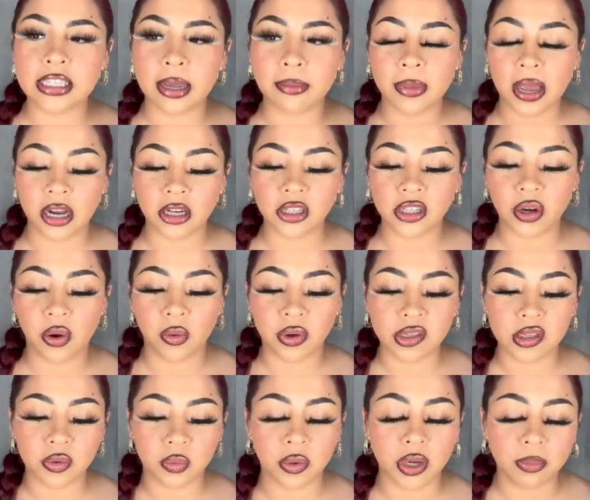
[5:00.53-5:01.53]
I'm actually going
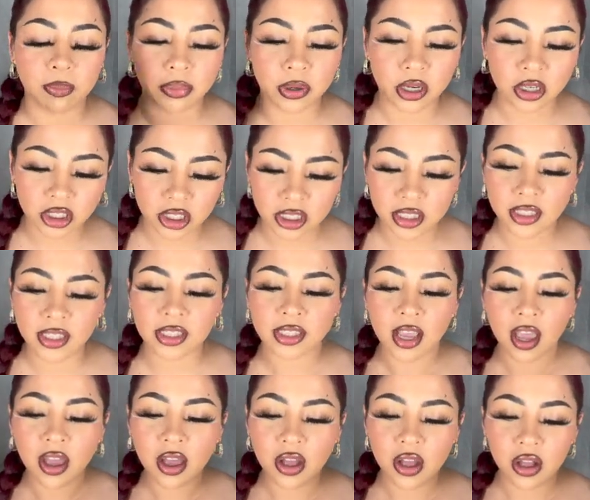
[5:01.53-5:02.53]
to repurchase
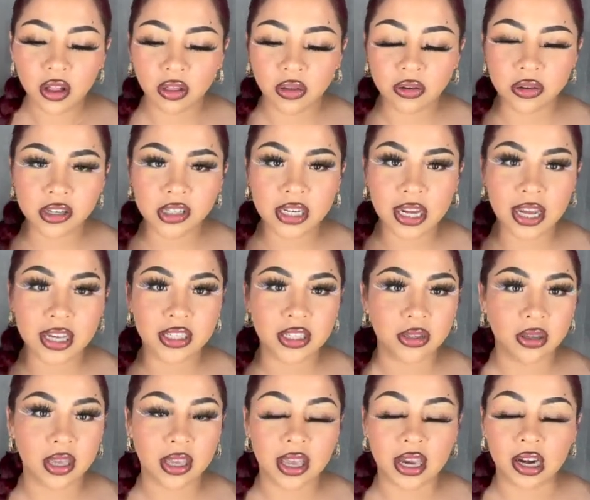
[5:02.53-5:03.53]
Lunar Tides.
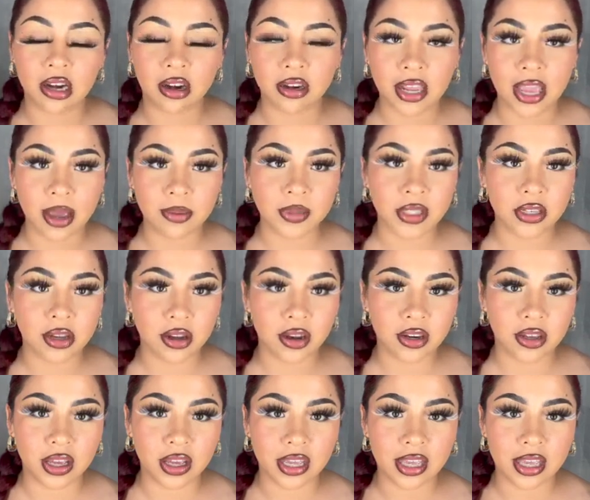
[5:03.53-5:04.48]
You can get it on Amazon.